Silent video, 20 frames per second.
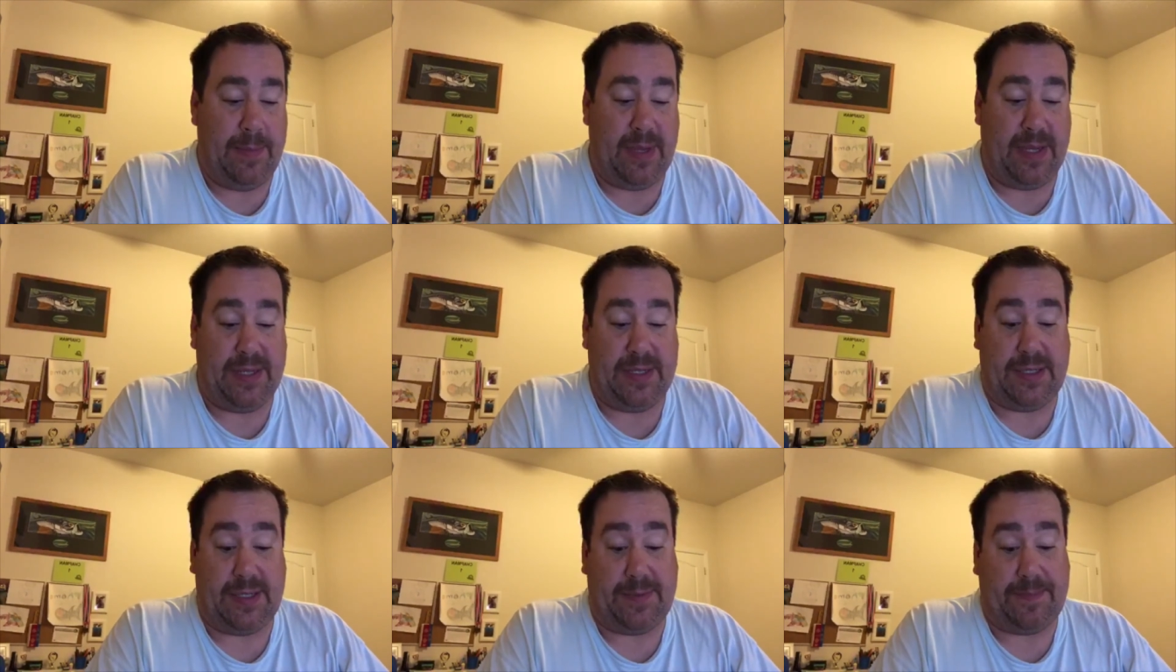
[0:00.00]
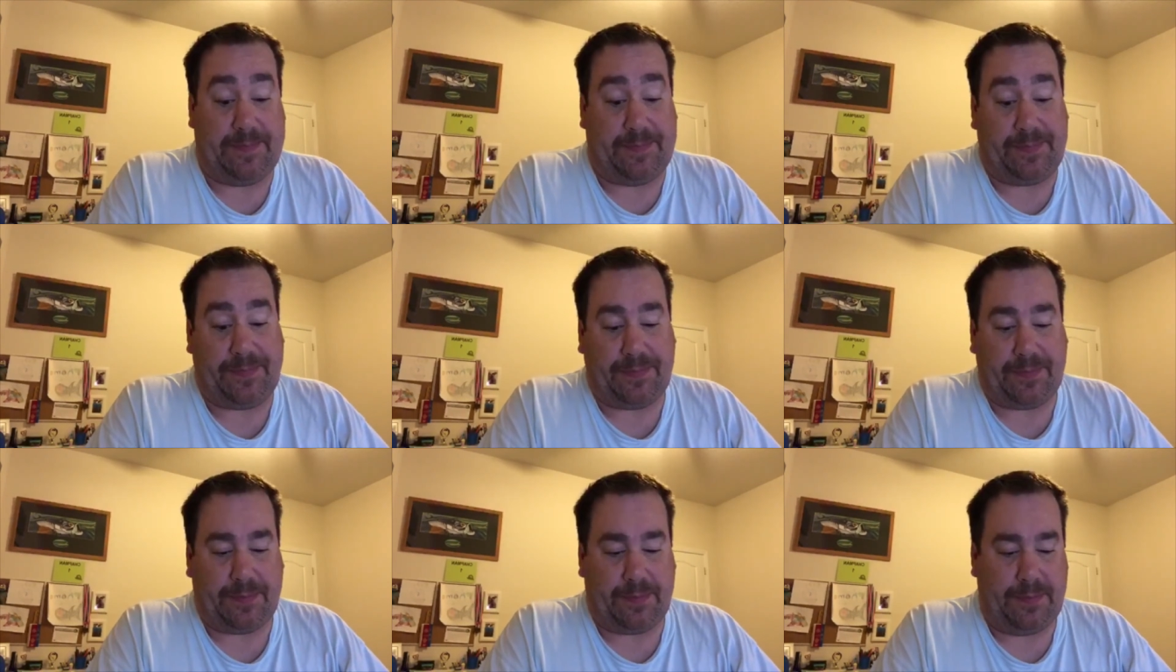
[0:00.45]
Because
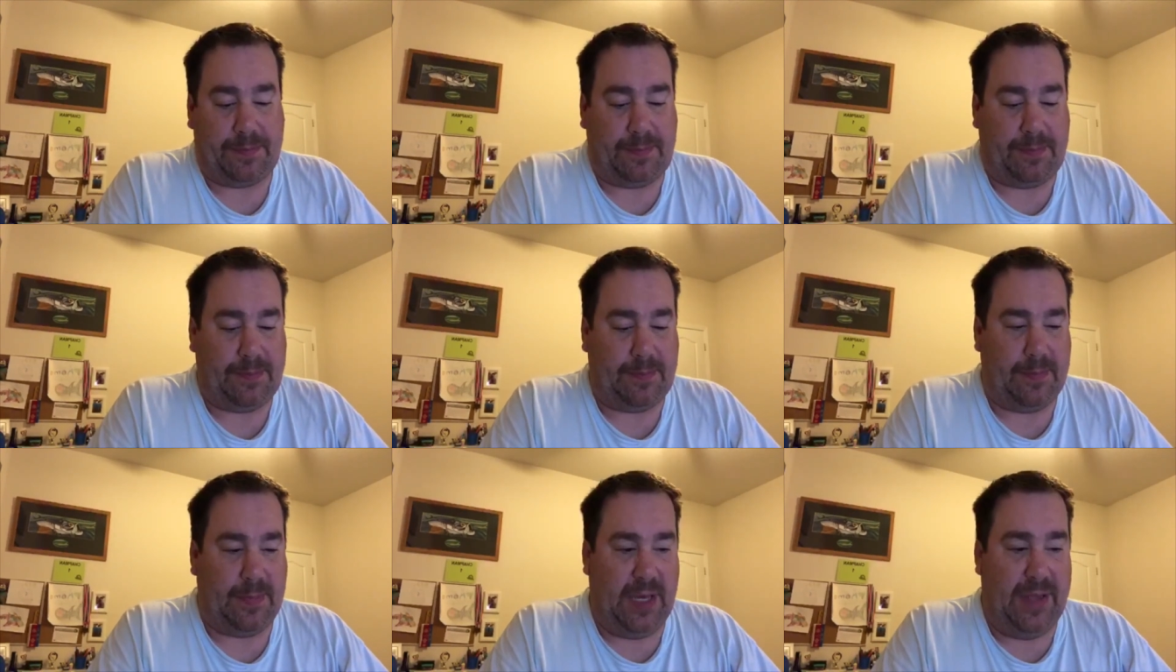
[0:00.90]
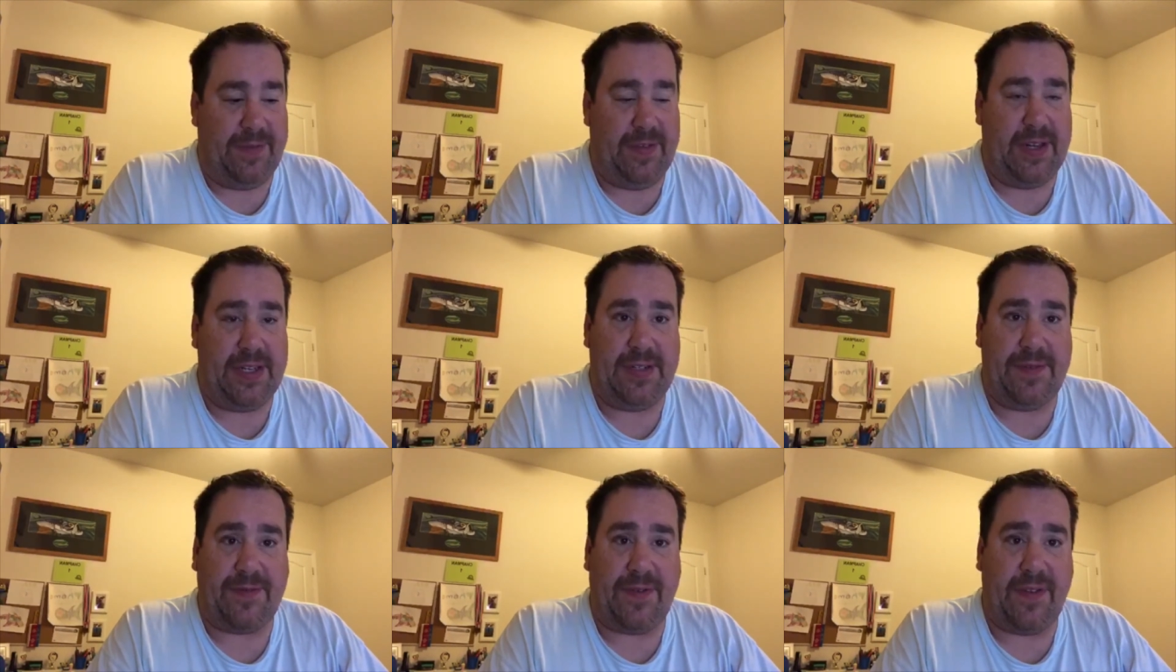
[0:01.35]

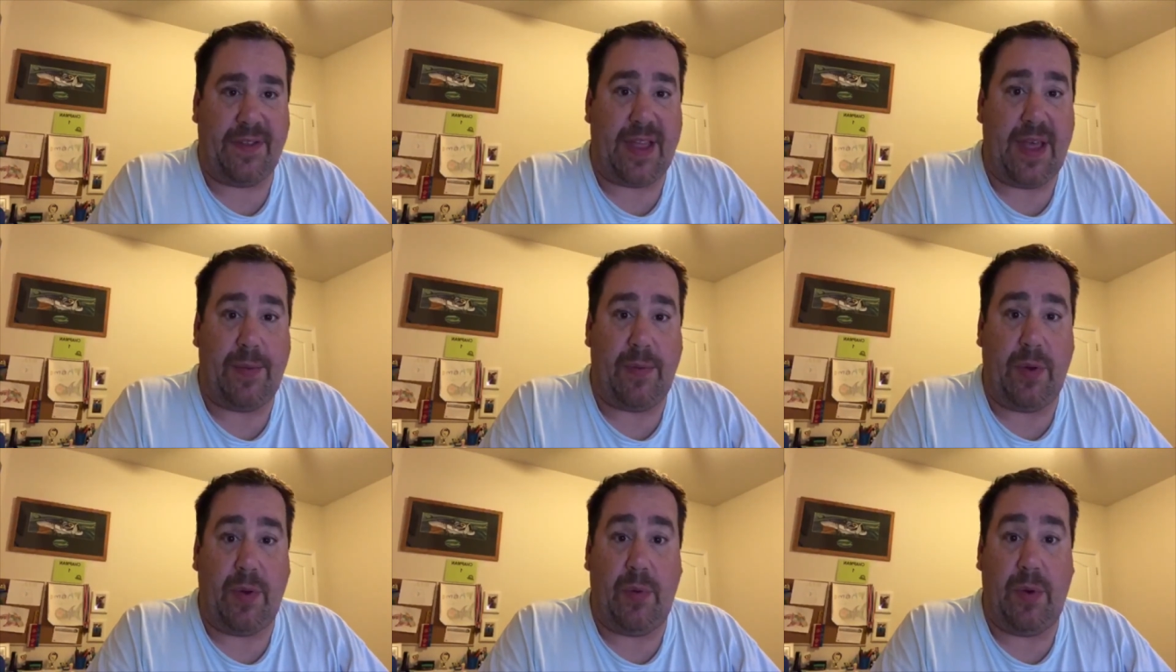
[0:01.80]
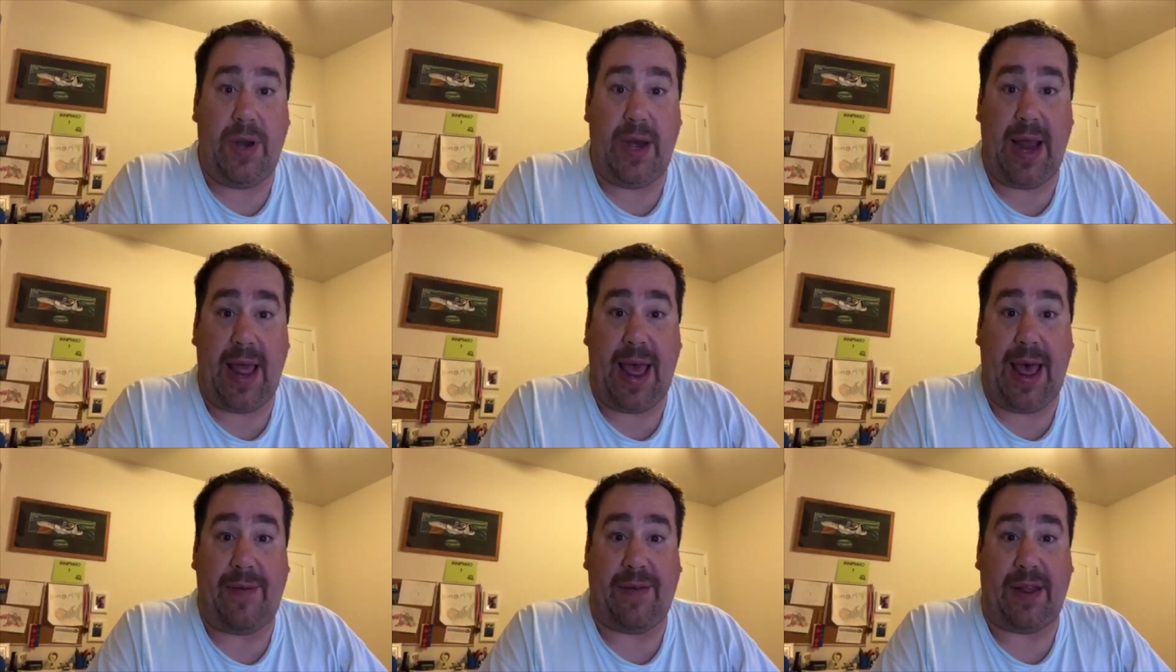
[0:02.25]
if it isn't for them, we
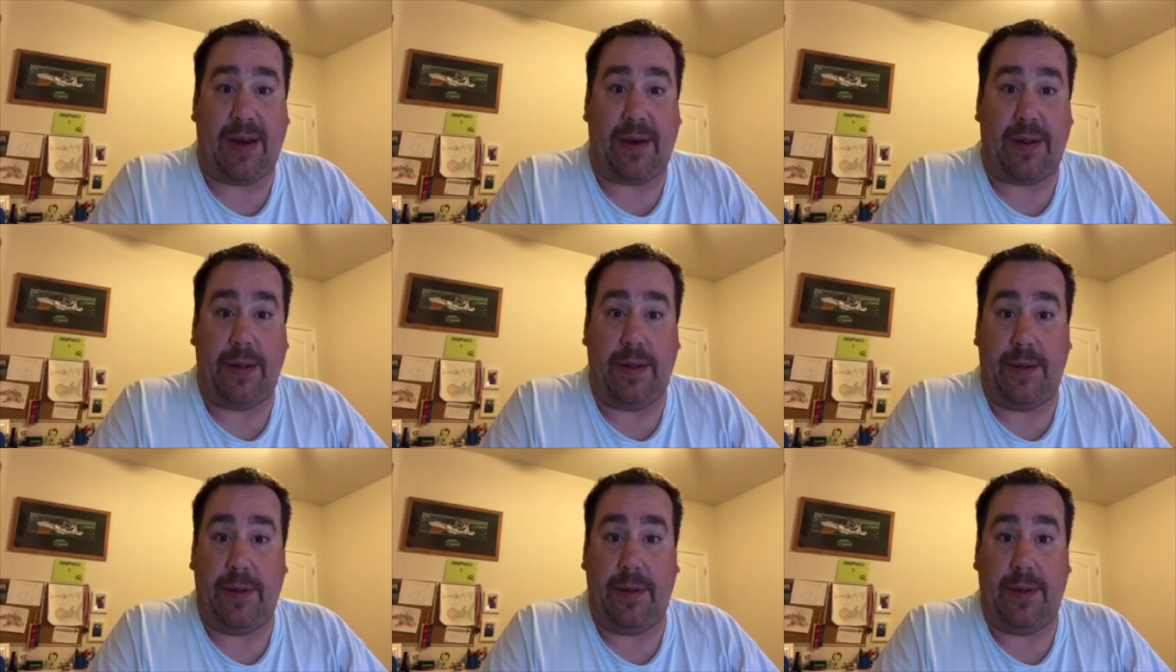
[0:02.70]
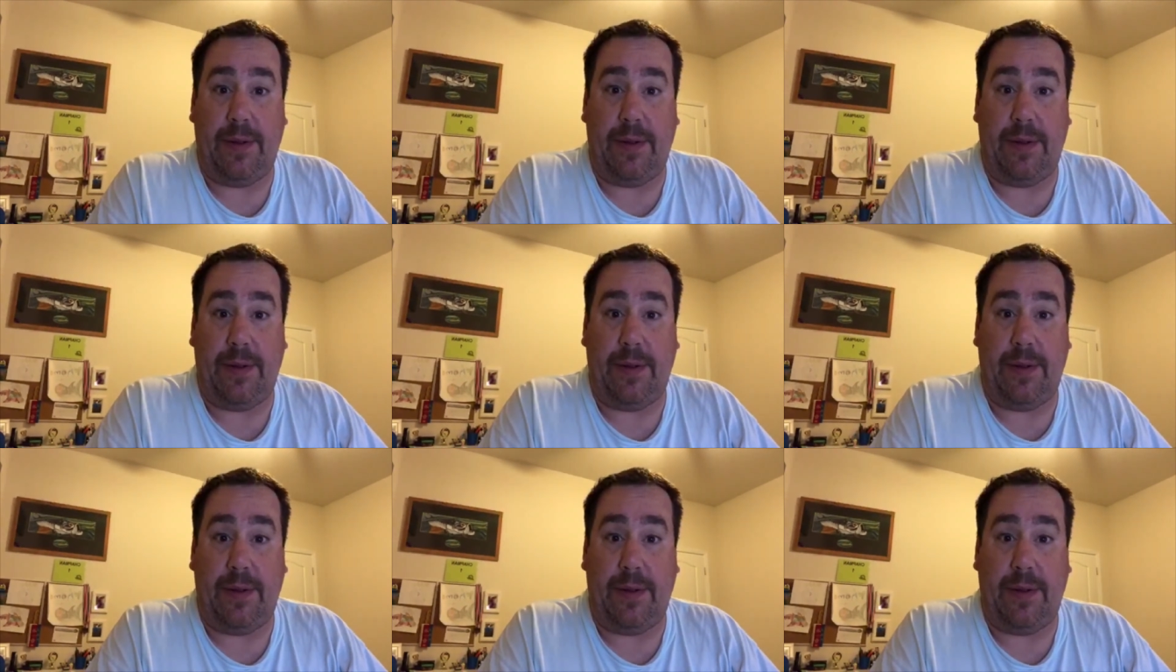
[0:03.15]
wouldn't have it.